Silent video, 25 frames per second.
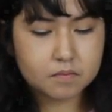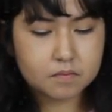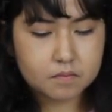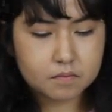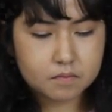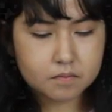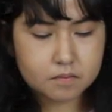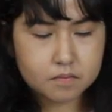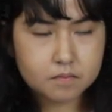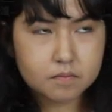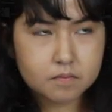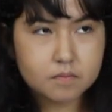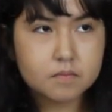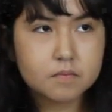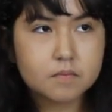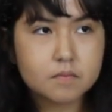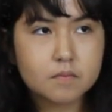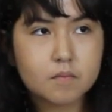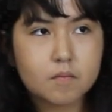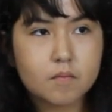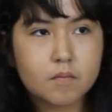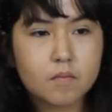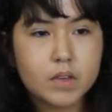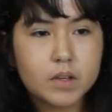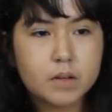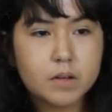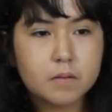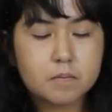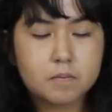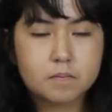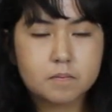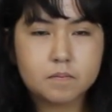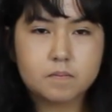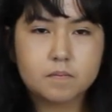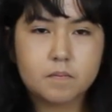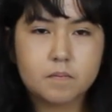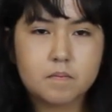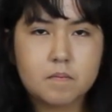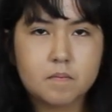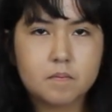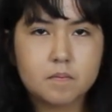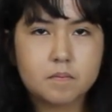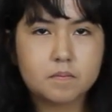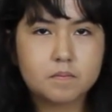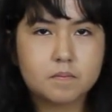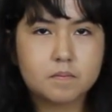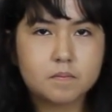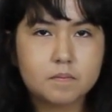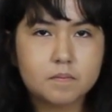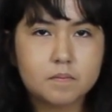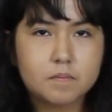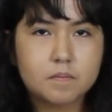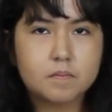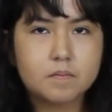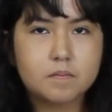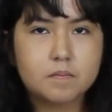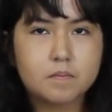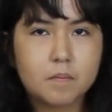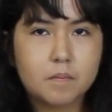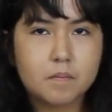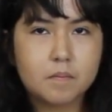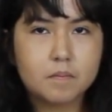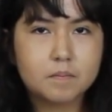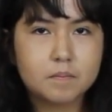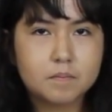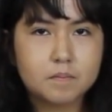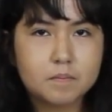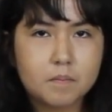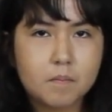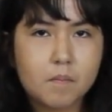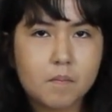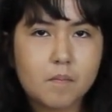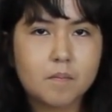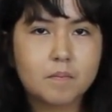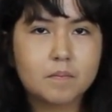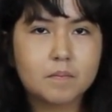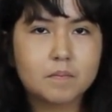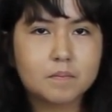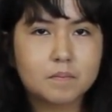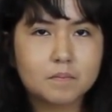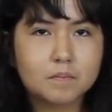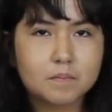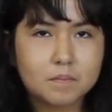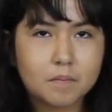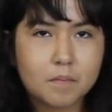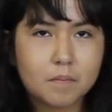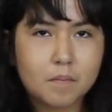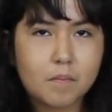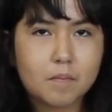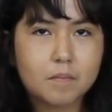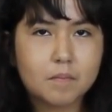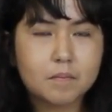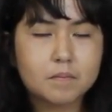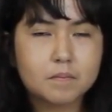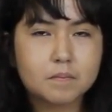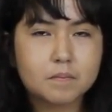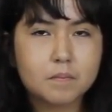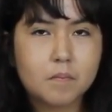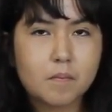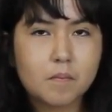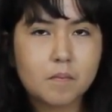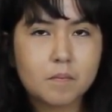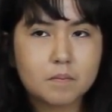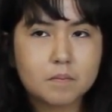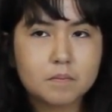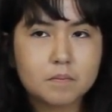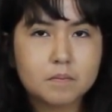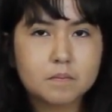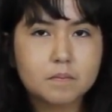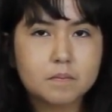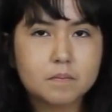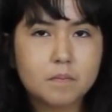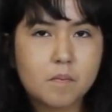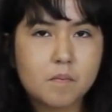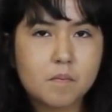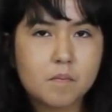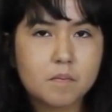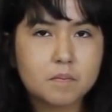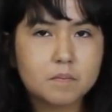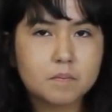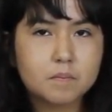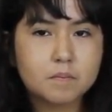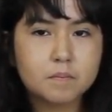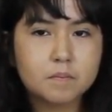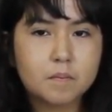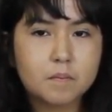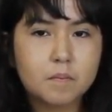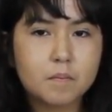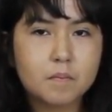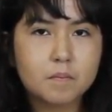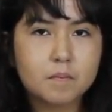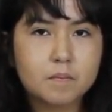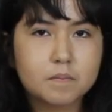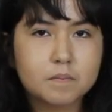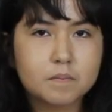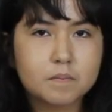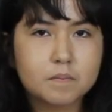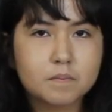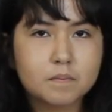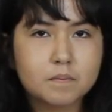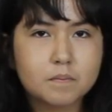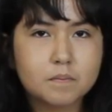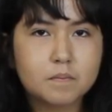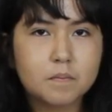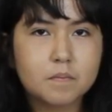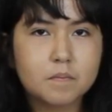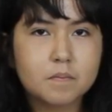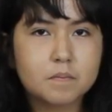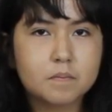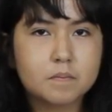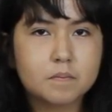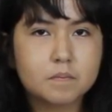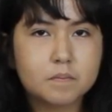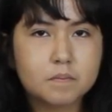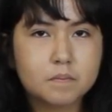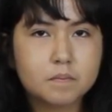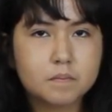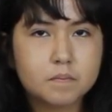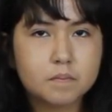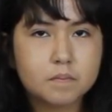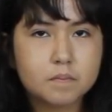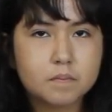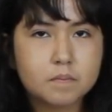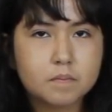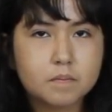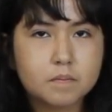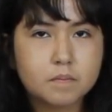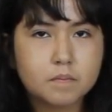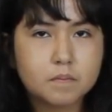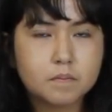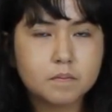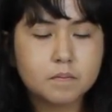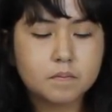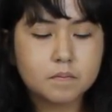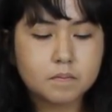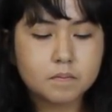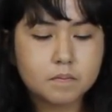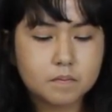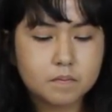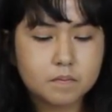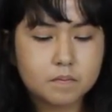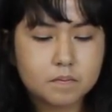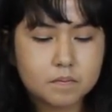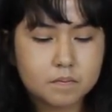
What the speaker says: [no speech]